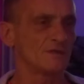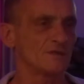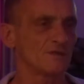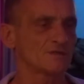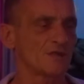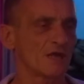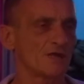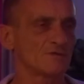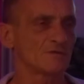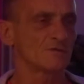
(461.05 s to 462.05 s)
And I started
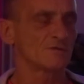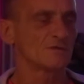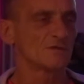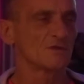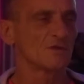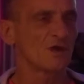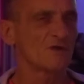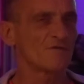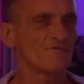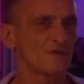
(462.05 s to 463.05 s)
kind
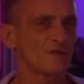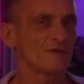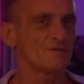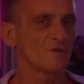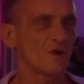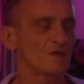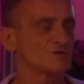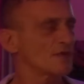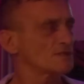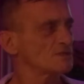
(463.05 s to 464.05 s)
of feeling quite
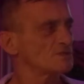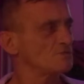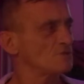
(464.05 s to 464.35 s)
attracted to them,